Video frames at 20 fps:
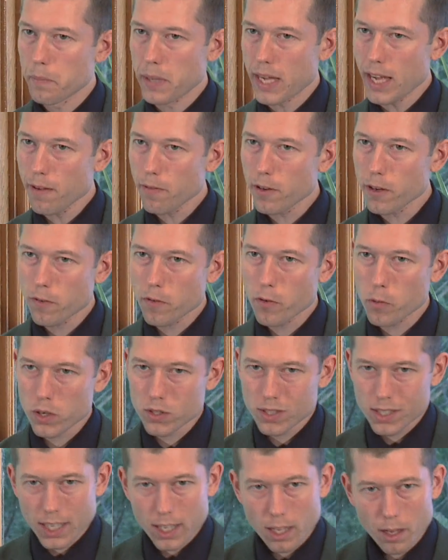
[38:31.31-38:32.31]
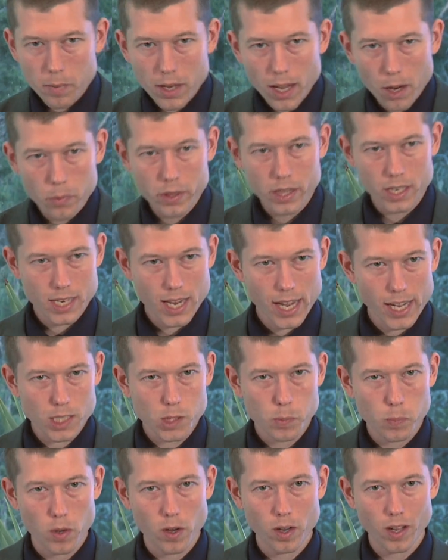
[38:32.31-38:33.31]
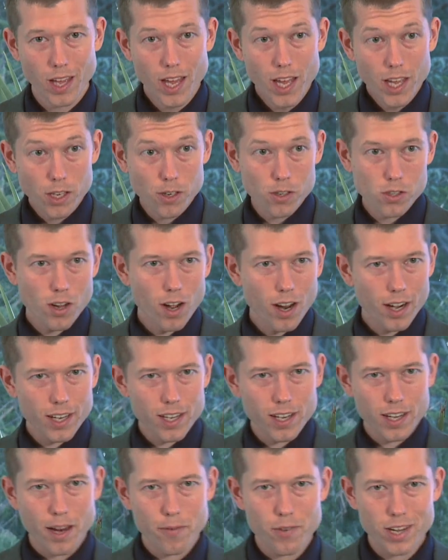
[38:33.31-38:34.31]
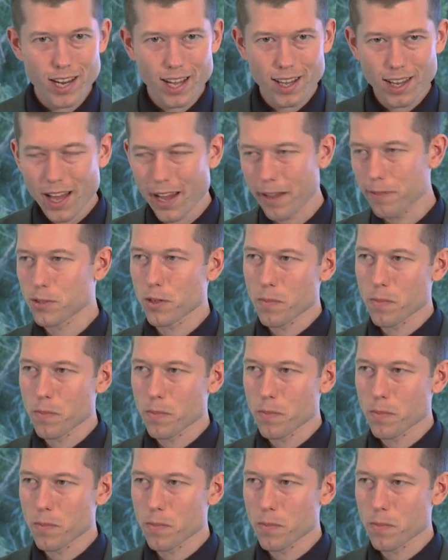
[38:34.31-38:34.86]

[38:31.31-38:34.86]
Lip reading: Even if you weren't sitting them down with a textbook, you taught it in everyday life.